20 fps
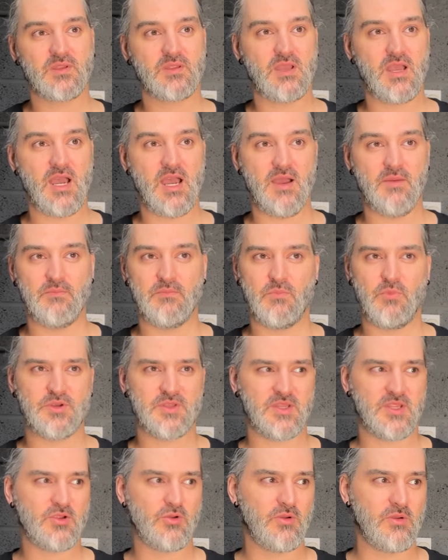what do
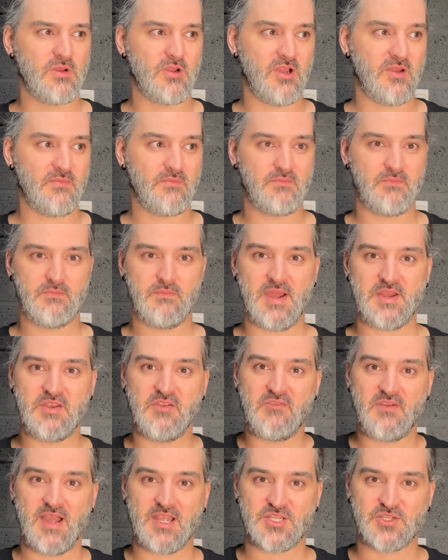they call them, like
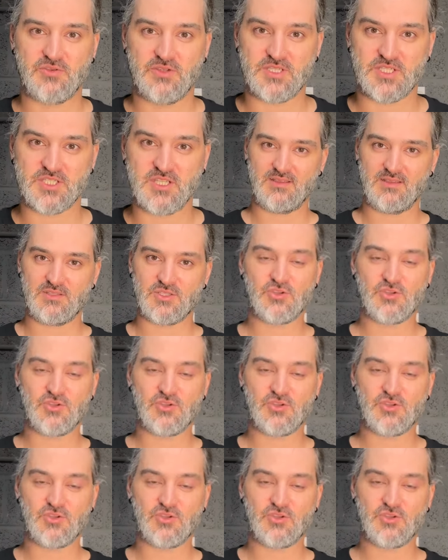manufacturers and stuff,